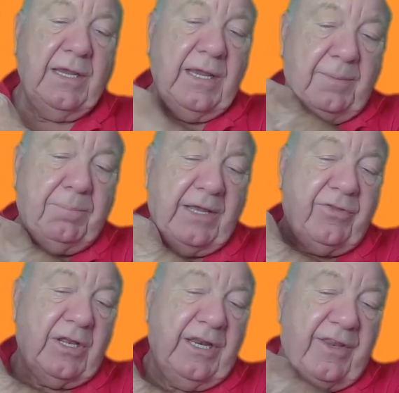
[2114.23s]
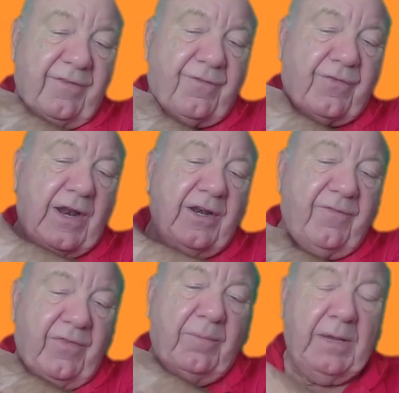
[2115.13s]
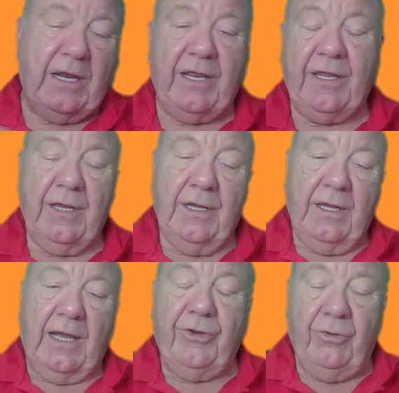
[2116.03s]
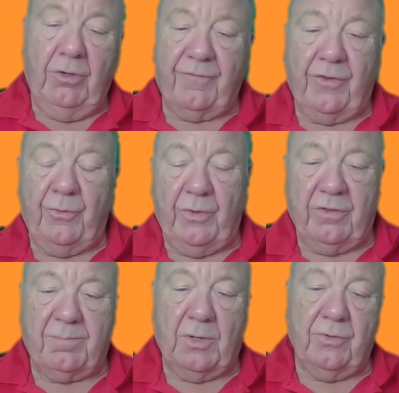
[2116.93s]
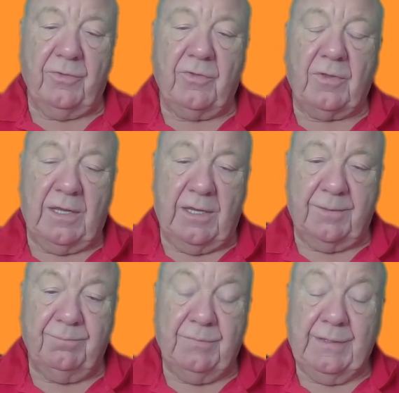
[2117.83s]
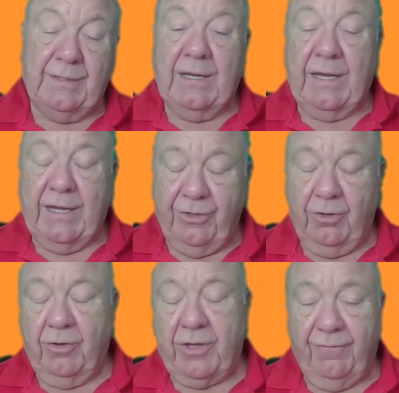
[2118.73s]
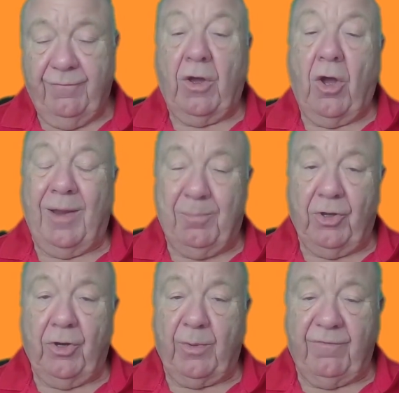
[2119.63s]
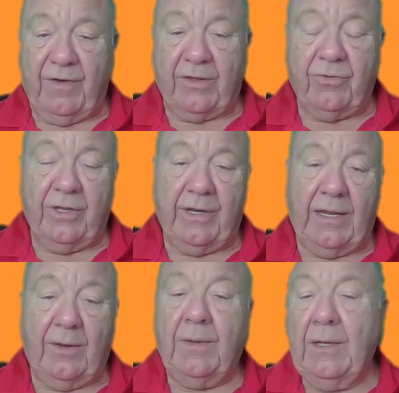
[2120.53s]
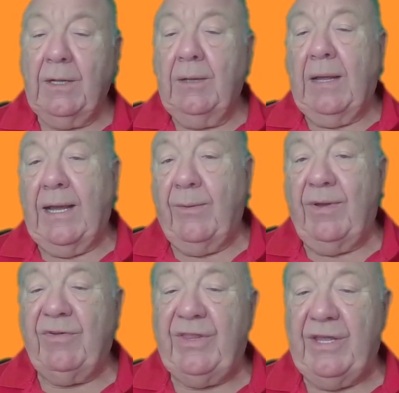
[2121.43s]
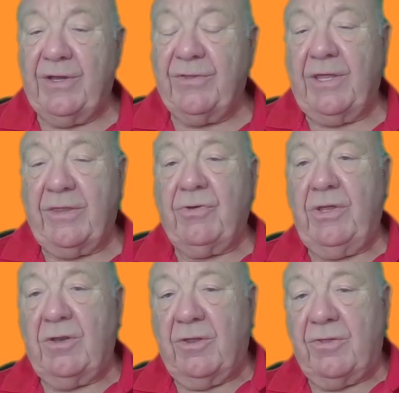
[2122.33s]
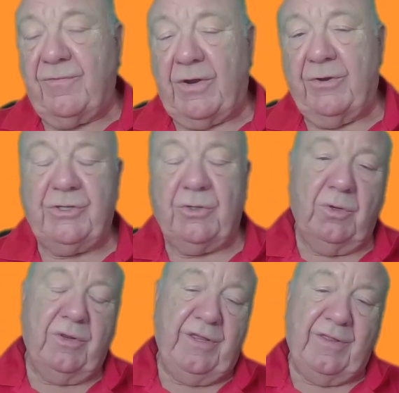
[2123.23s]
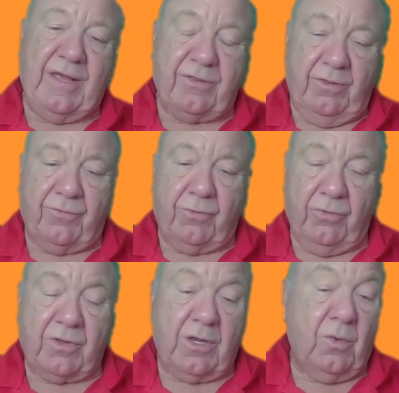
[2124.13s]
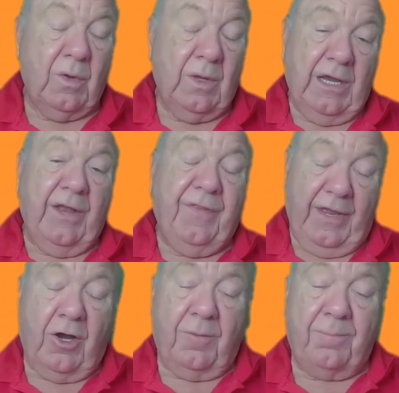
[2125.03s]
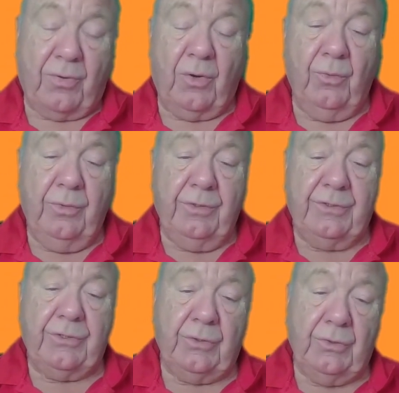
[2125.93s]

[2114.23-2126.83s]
basically in the front of the belly and you look for the response. Um, and you're looking for hyperreflexia now. However, the accessory, the glossopharyngeal, all of these exit through the skull, and they are prone to